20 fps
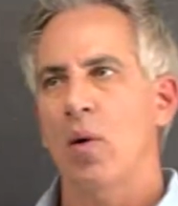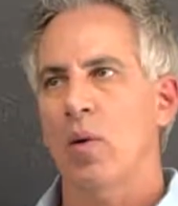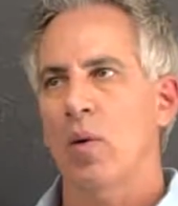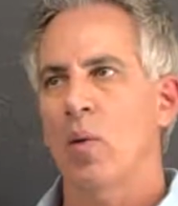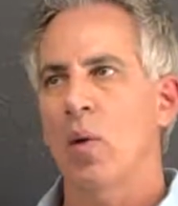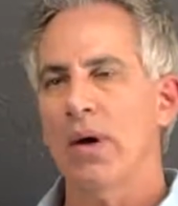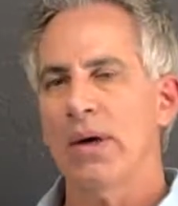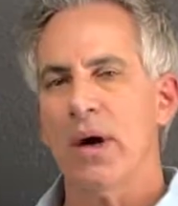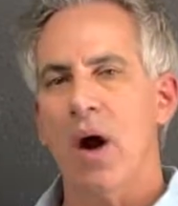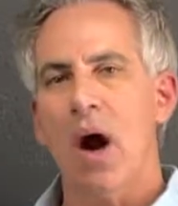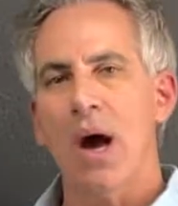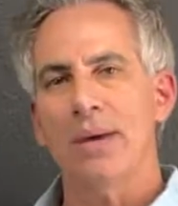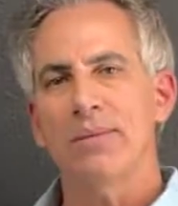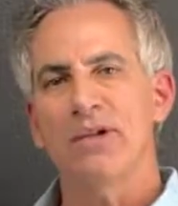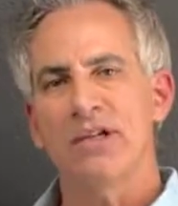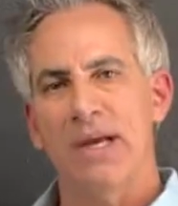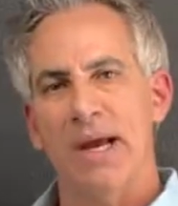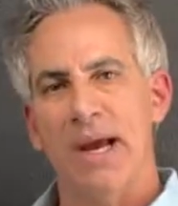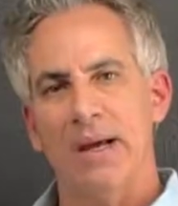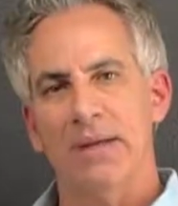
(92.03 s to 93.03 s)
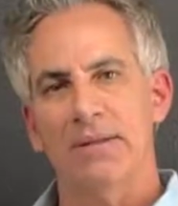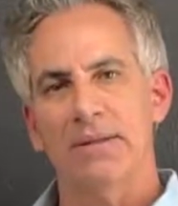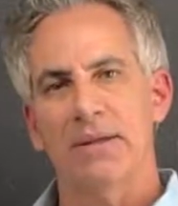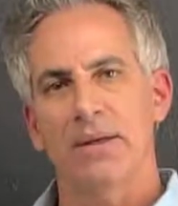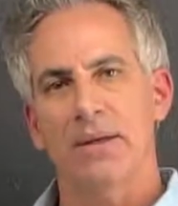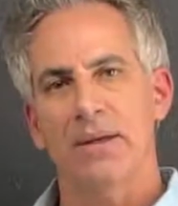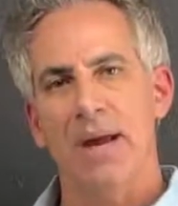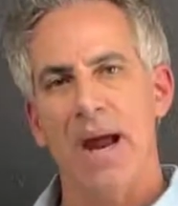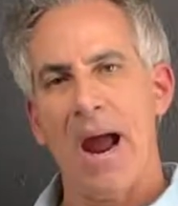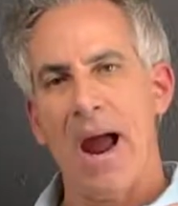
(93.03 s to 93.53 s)
What
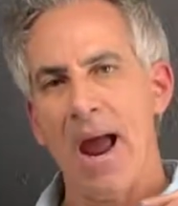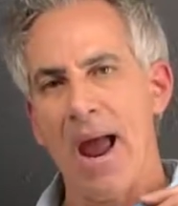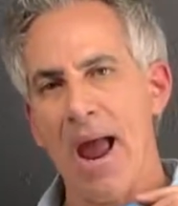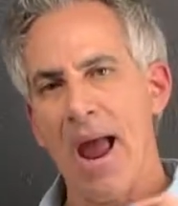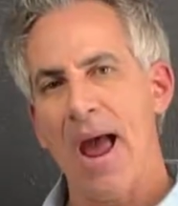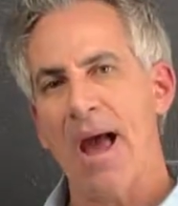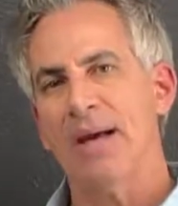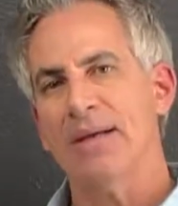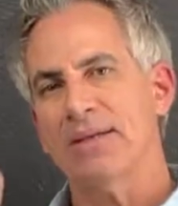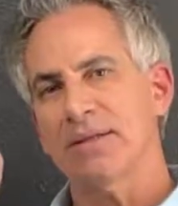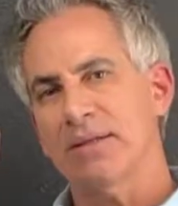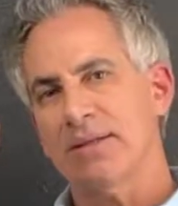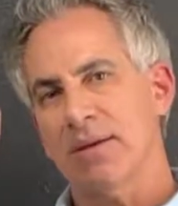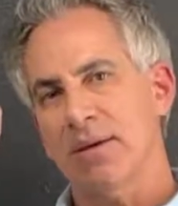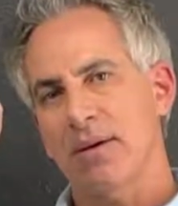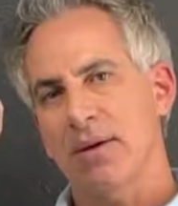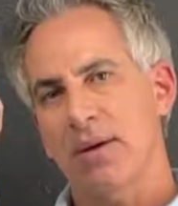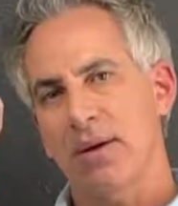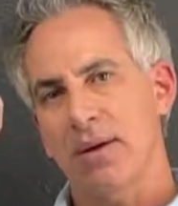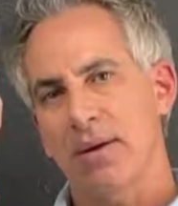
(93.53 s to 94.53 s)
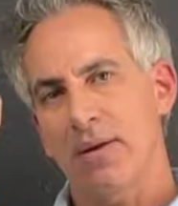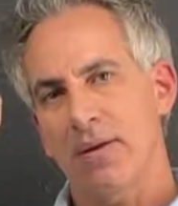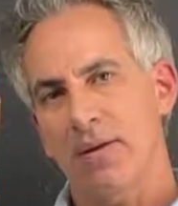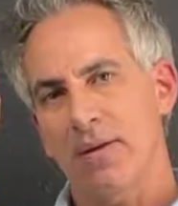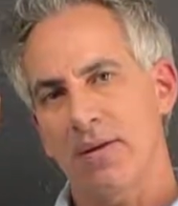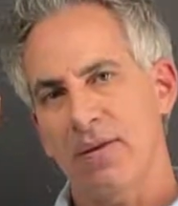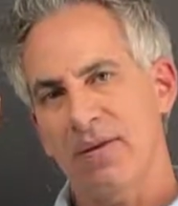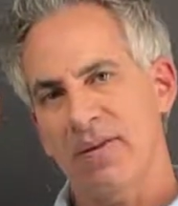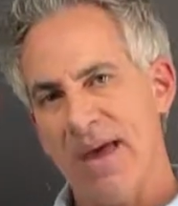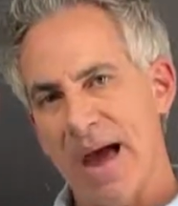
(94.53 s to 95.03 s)
object has
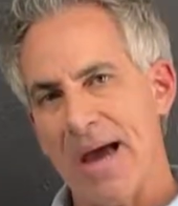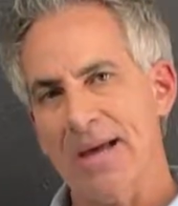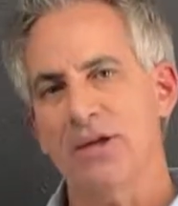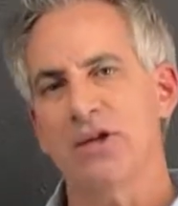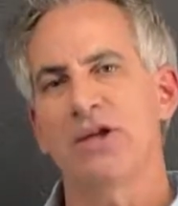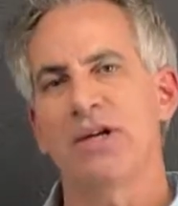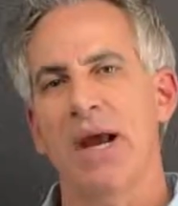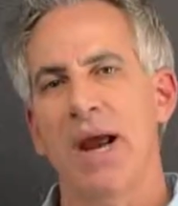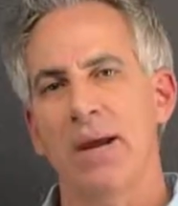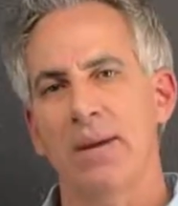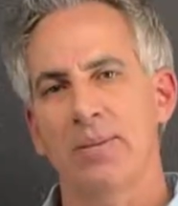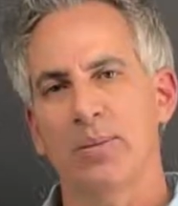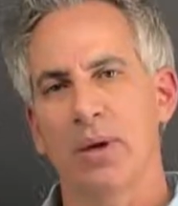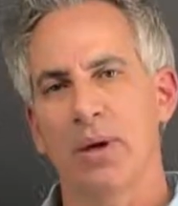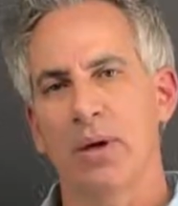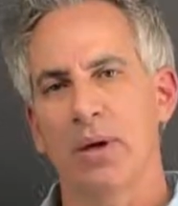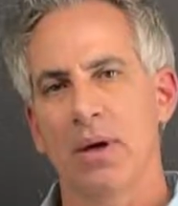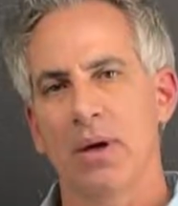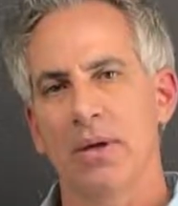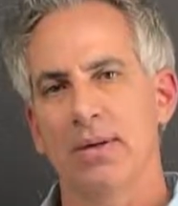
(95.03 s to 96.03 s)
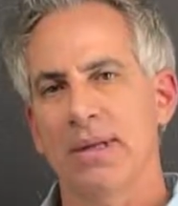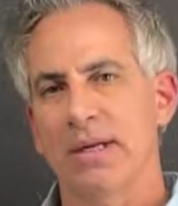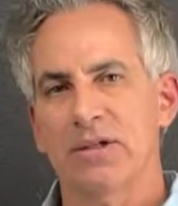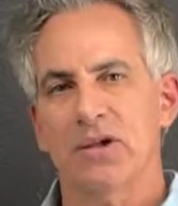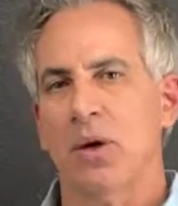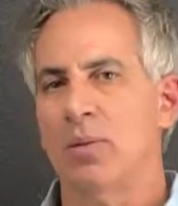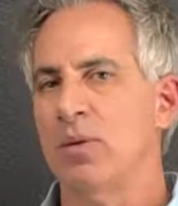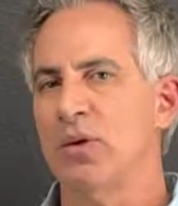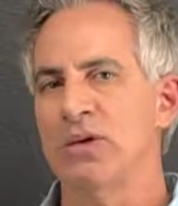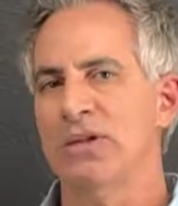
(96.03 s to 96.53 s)
that shape that's
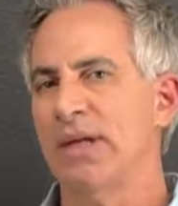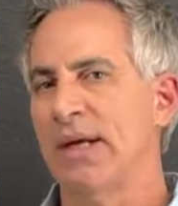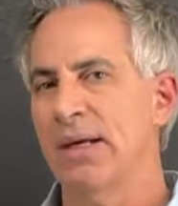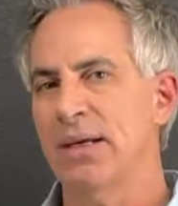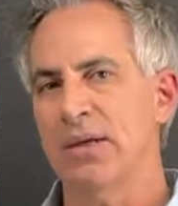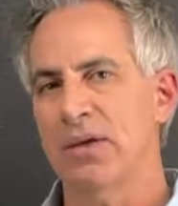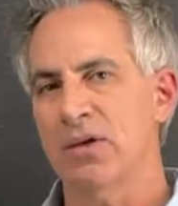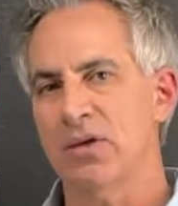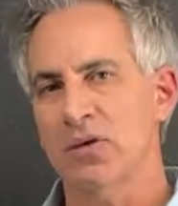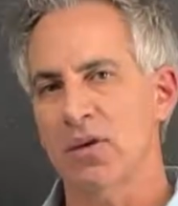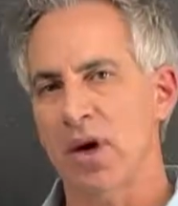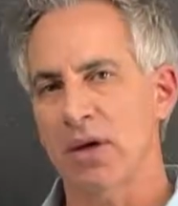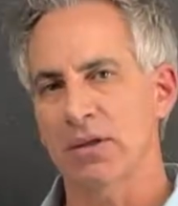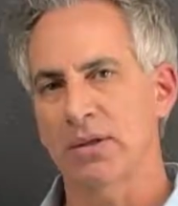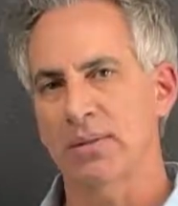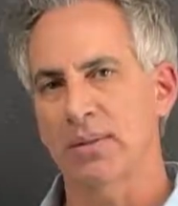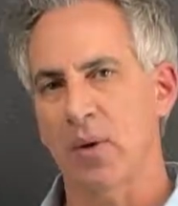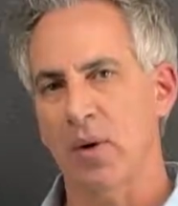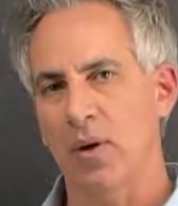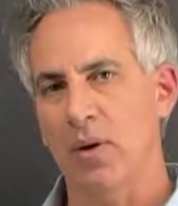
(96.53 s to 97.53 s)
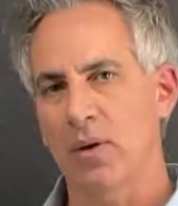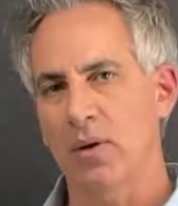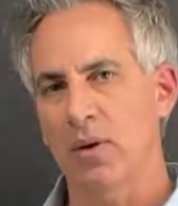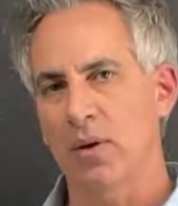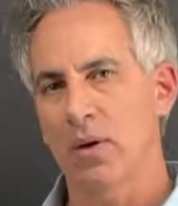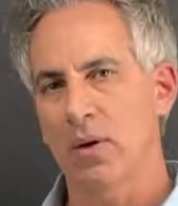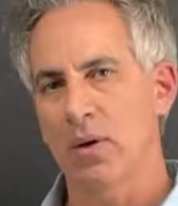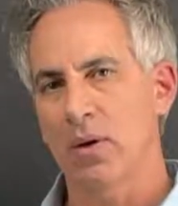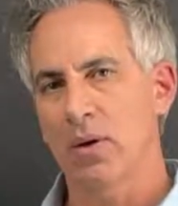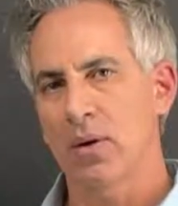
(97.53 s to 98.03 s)
almost indestructible?
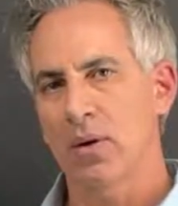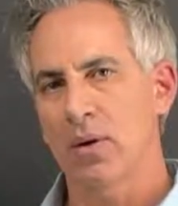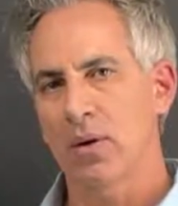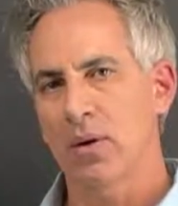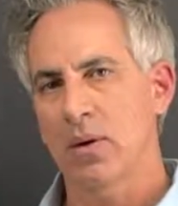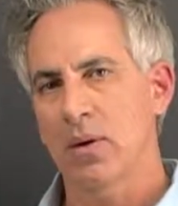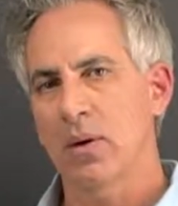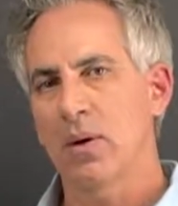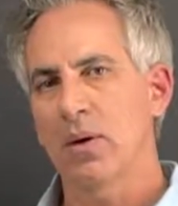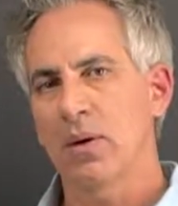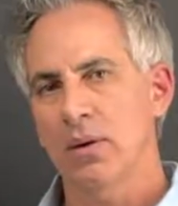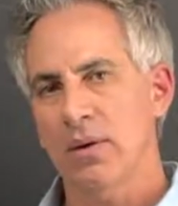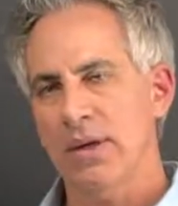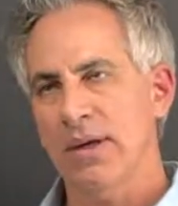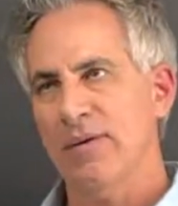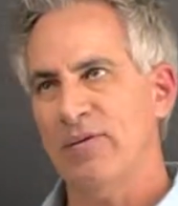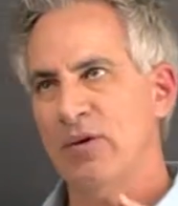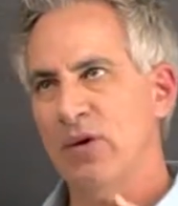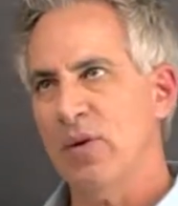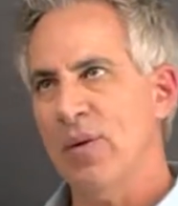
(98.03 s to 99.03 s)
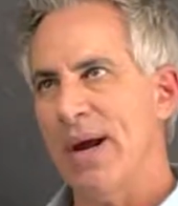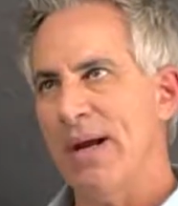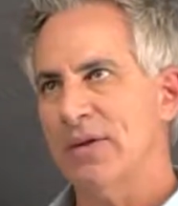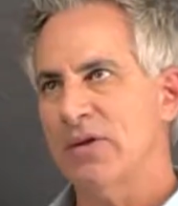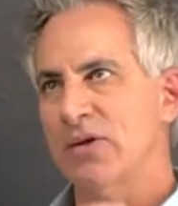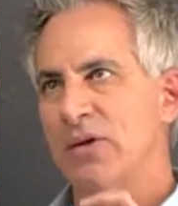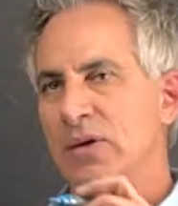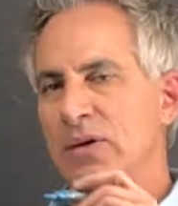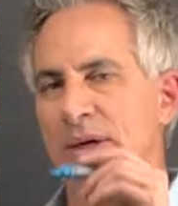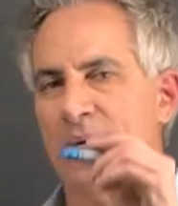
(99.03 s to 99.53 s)
If you
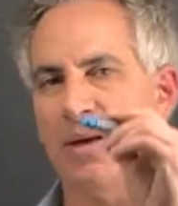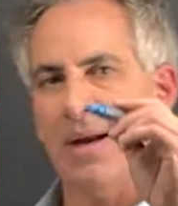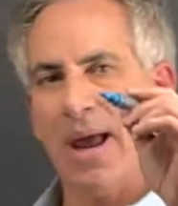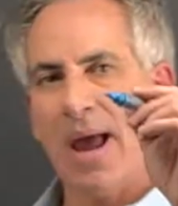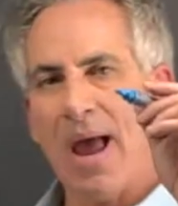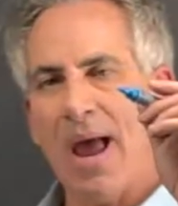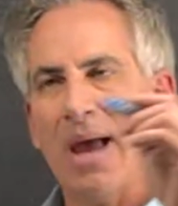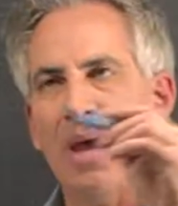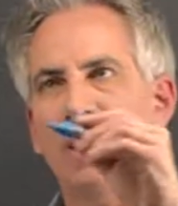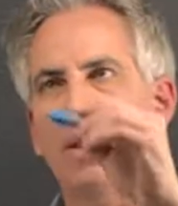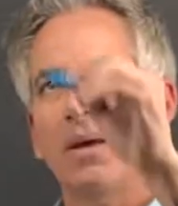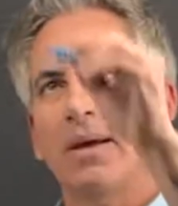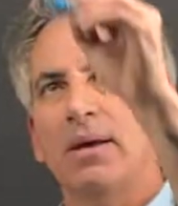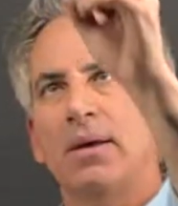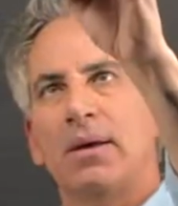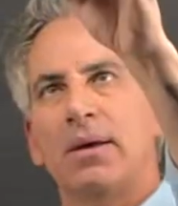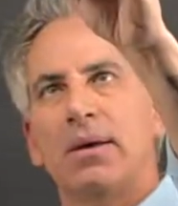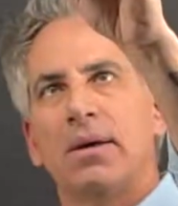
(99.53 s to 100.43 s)
answered an egg,